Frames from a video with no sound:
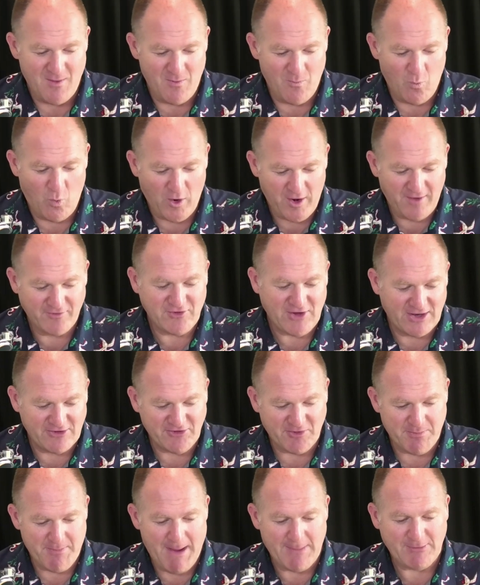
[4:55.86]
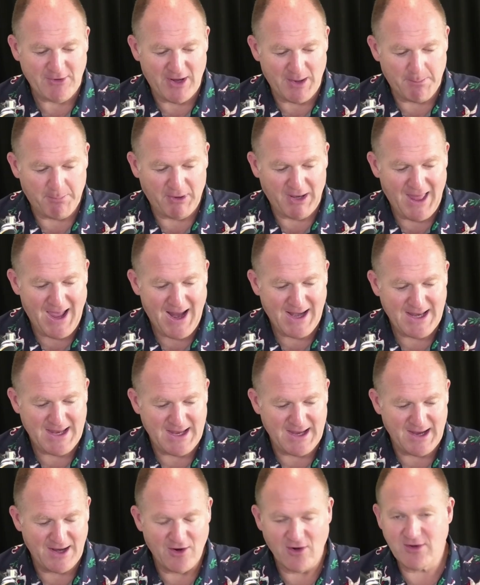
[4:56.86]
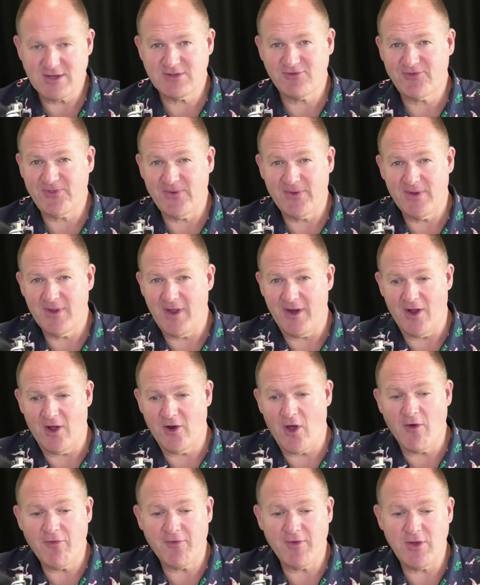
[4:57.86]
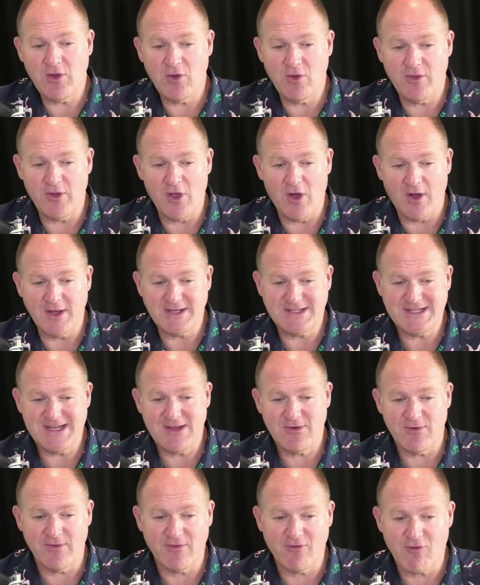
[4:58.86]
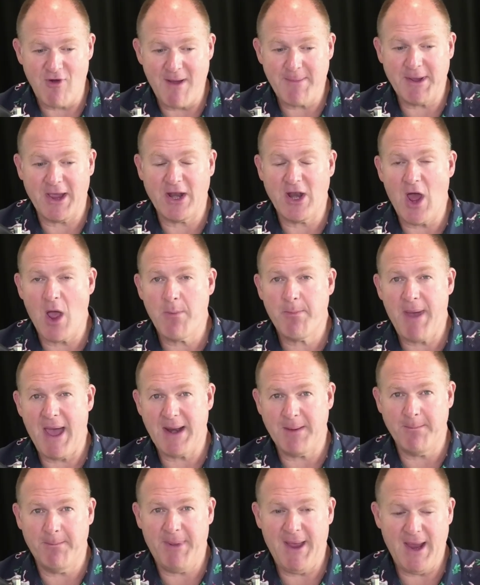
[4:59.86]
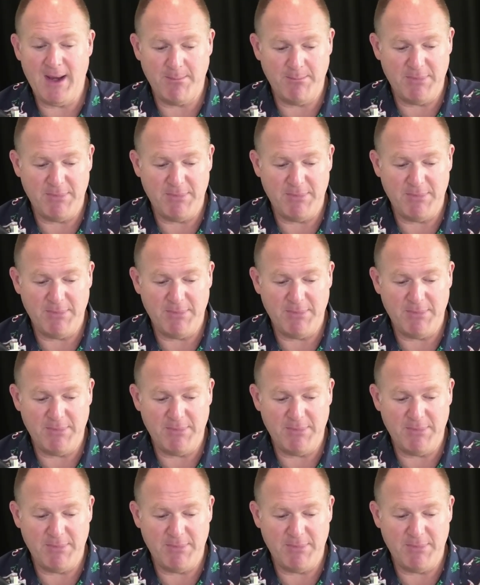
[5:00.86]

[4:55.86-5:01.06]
what I've done is I've mapped out a plan here and I'd, and I'd offer you the idea of grabbing a notepad and pen